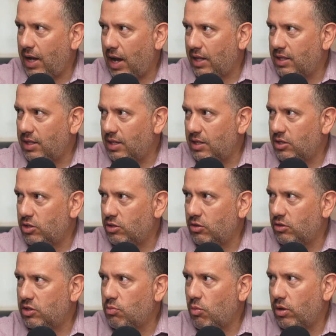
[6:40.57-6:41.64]
add the
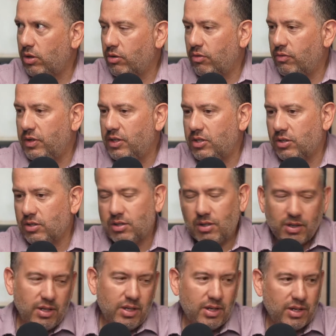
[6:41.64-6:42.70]
additional small little features.
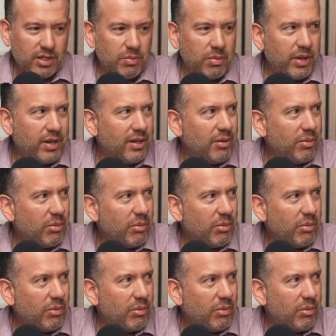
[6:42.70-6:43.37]
And he can explain a little bit.